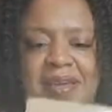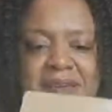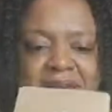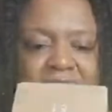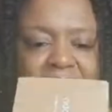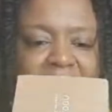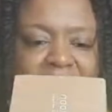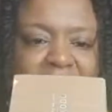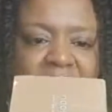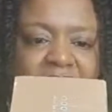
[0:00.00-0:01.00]

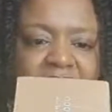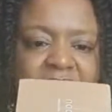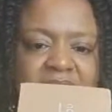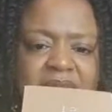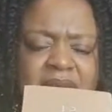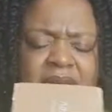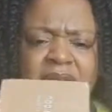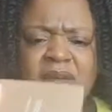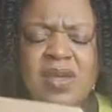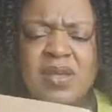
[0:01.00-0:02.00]
Um,
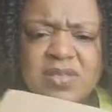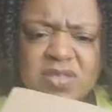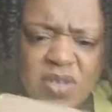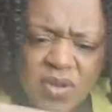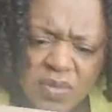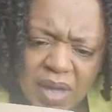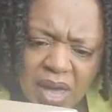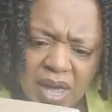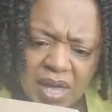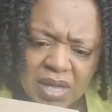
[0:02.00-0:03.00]
so it
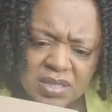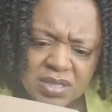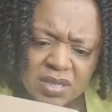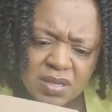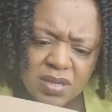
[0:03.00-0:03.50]
has